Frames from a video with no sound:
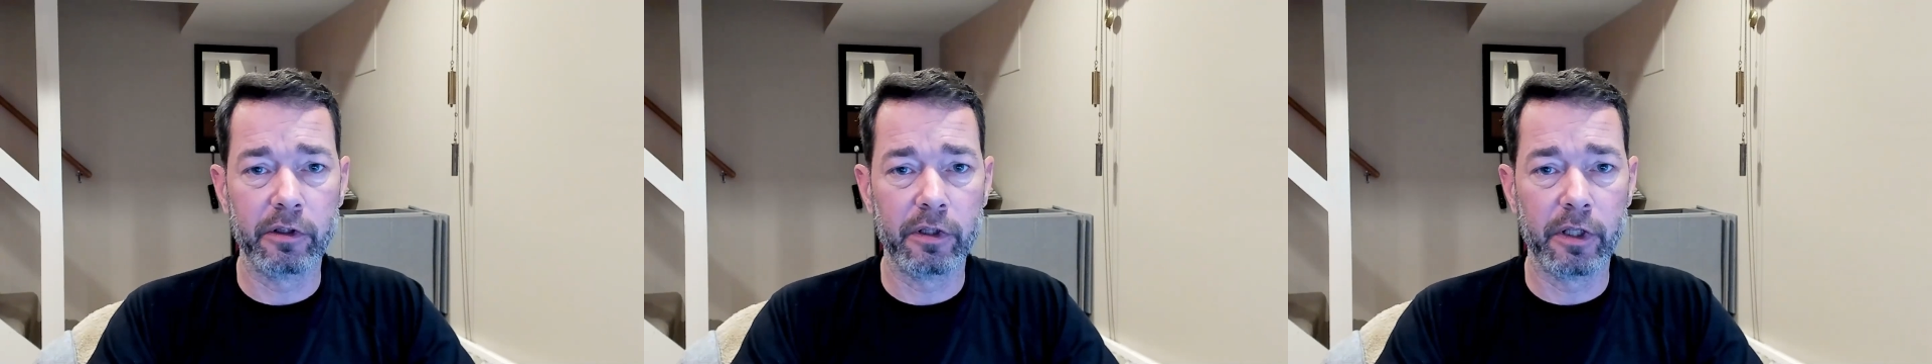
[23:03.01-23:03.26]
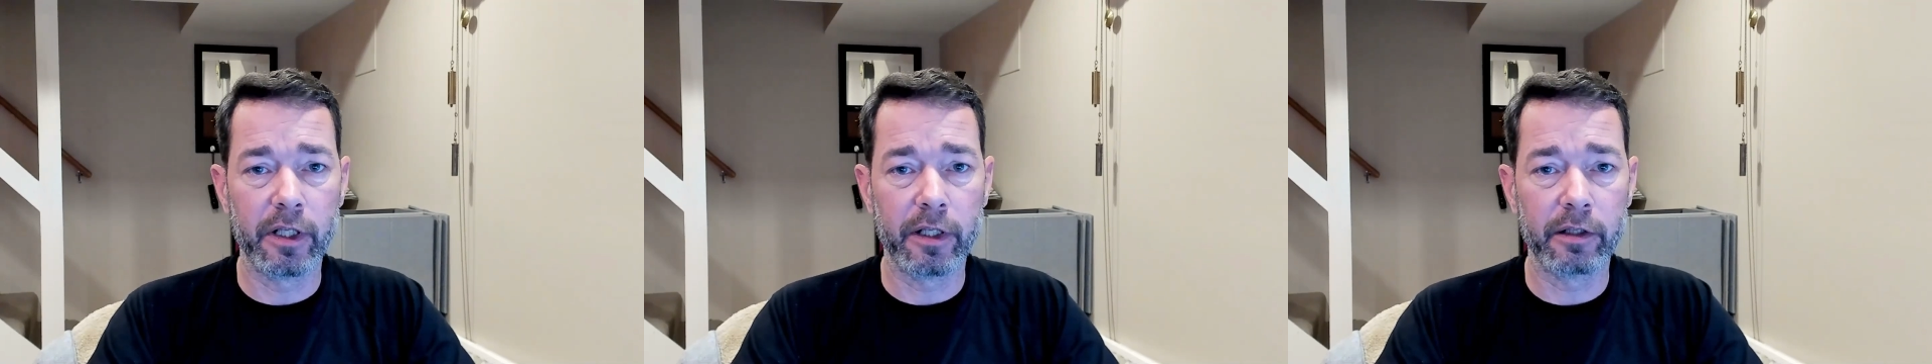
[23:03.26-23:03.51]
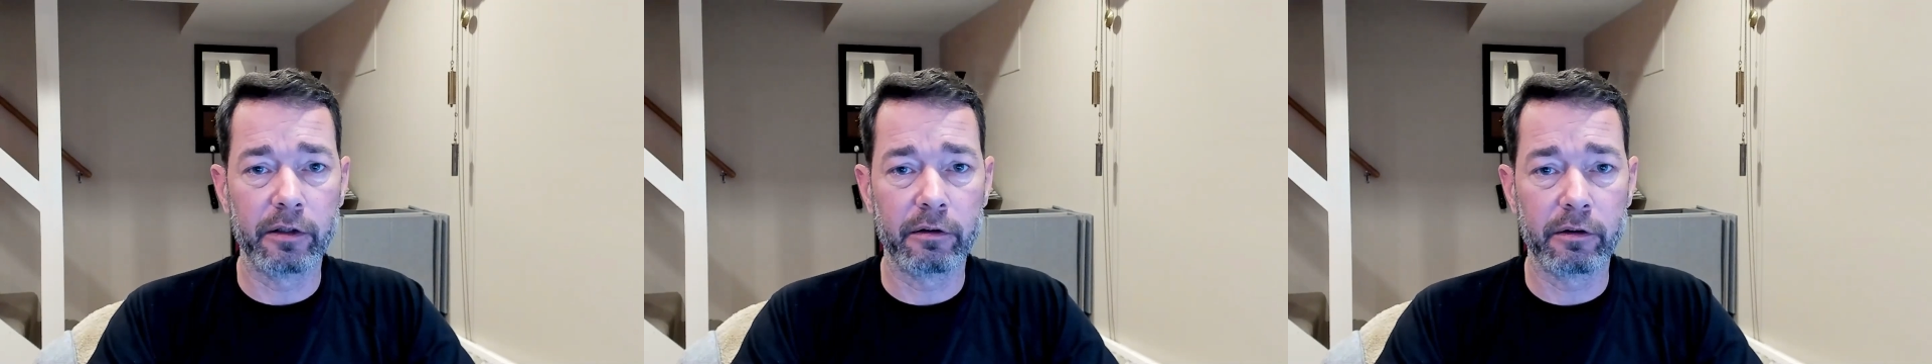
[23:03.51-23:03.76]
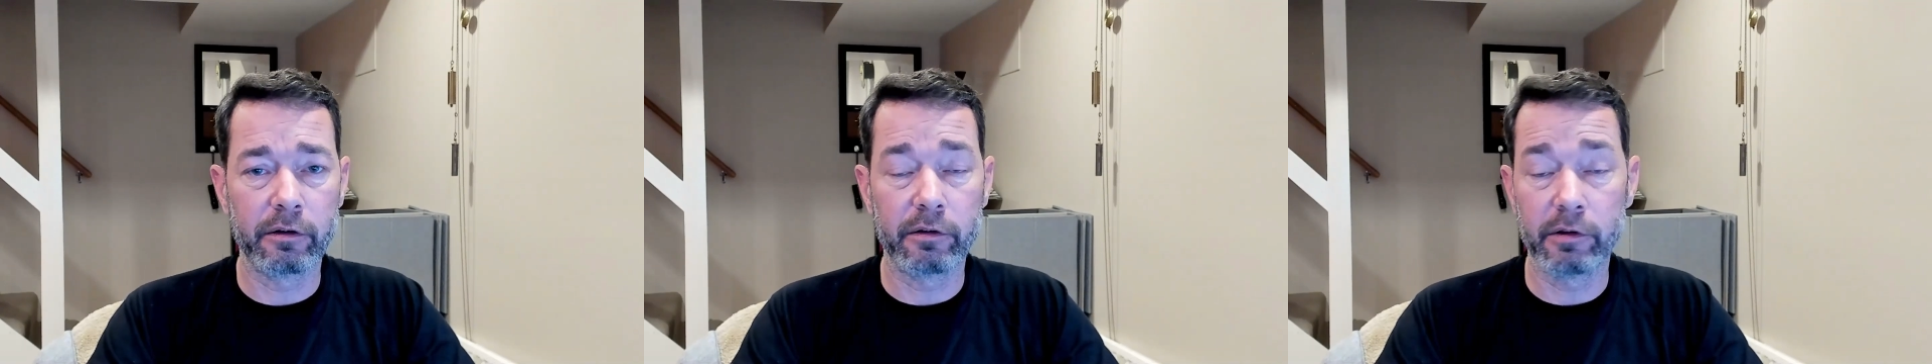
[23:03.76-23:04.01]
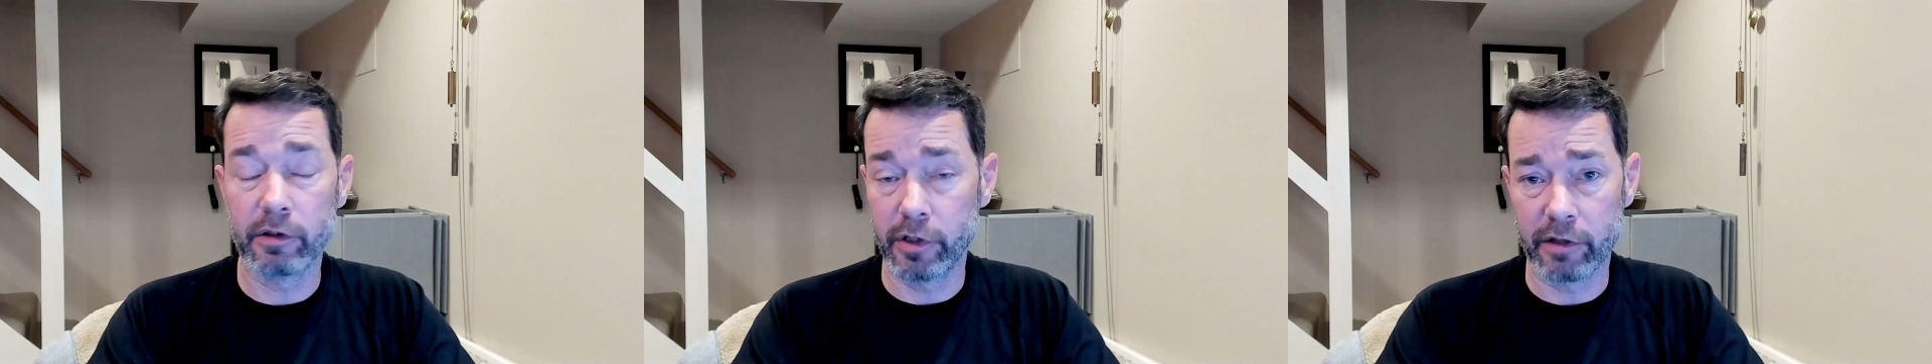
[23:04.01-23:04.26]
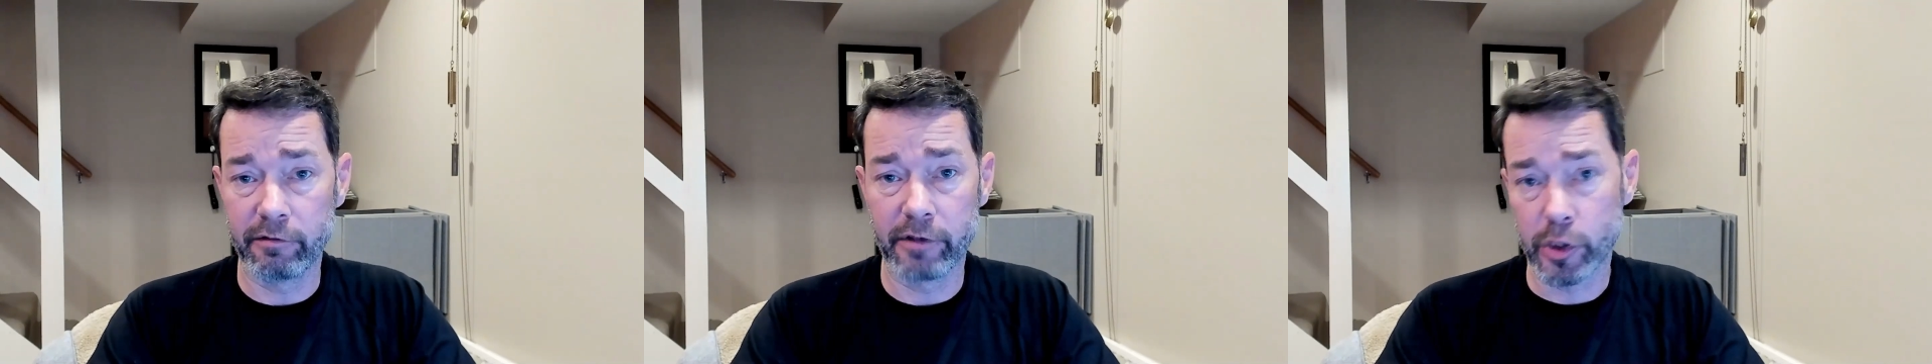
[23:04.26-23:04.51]
You
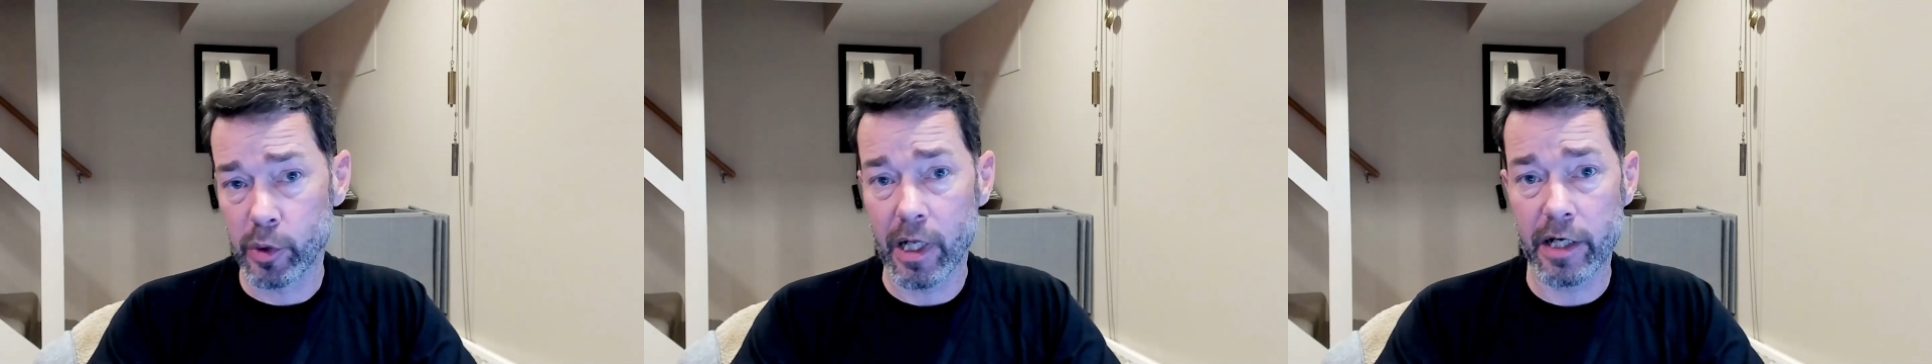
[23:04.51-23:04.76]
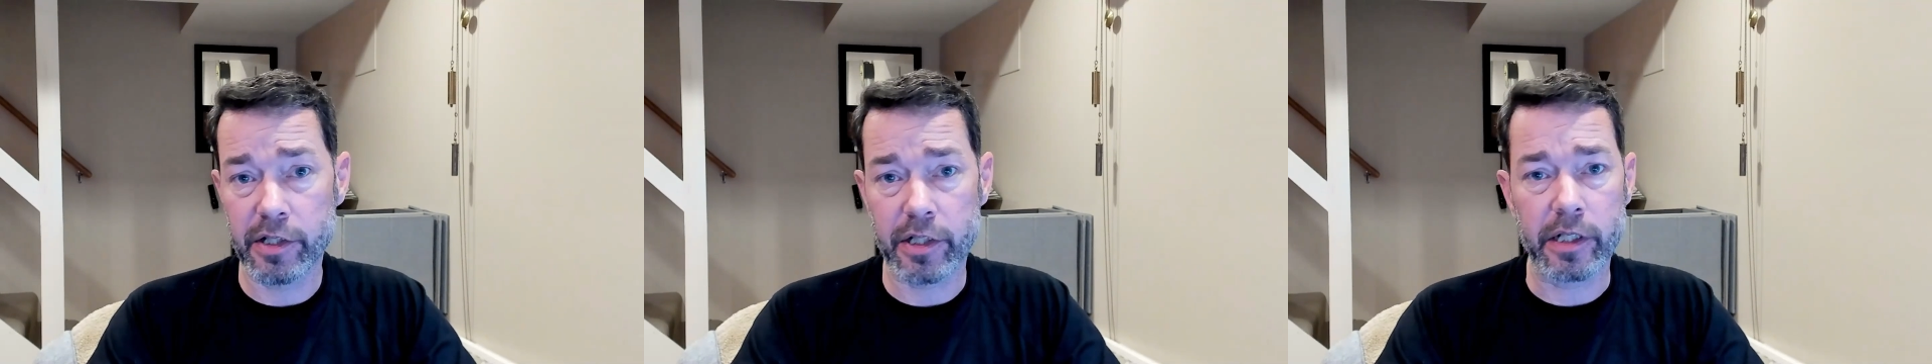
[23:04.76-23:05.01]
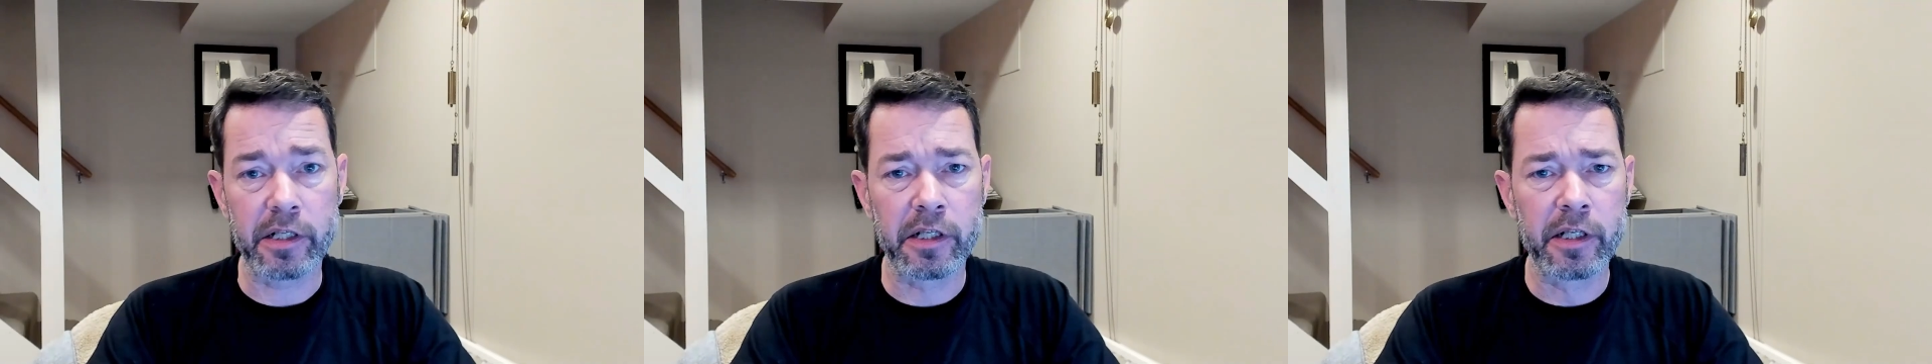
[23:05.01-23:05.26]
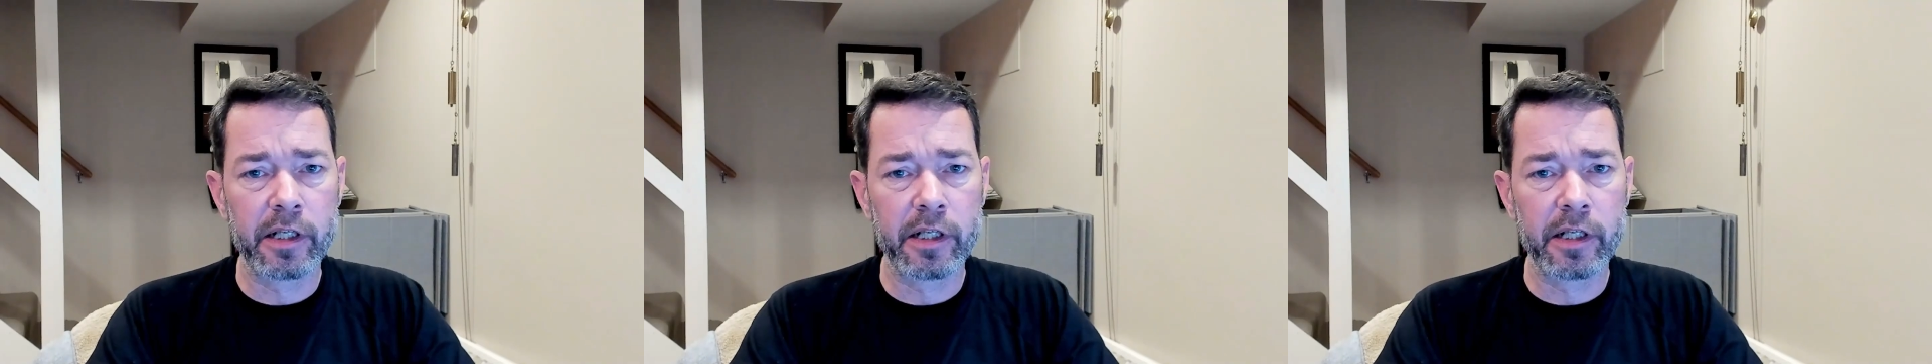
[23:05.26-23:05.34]
can visualize it,